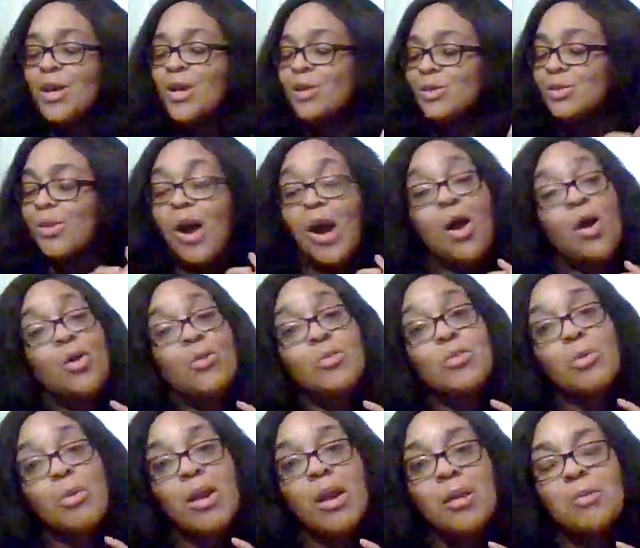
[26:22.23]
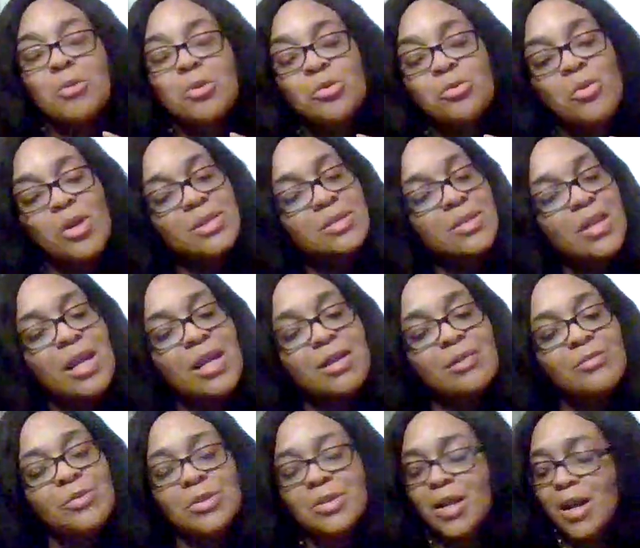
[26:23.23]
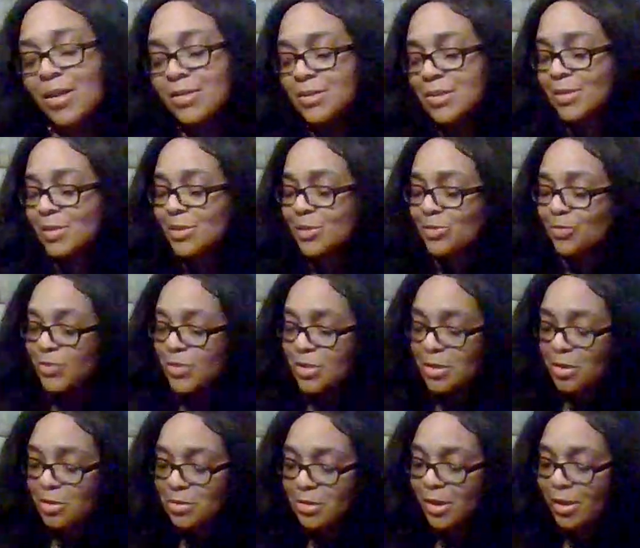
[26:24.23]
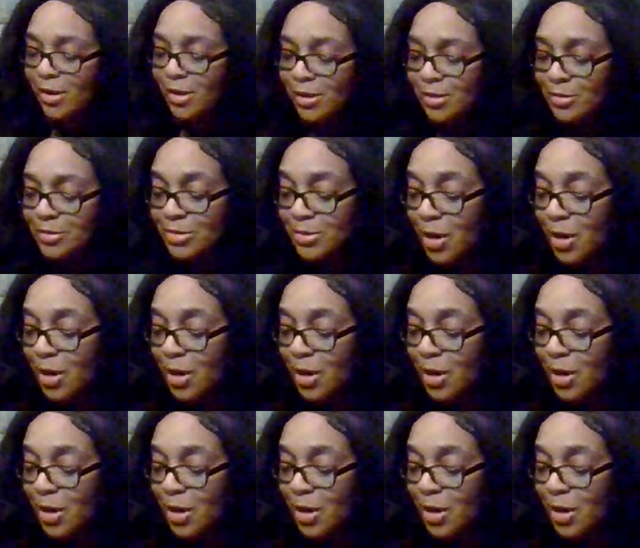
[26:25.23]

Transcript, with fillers: So I hope you were able to resonate with the content of this video, y'all.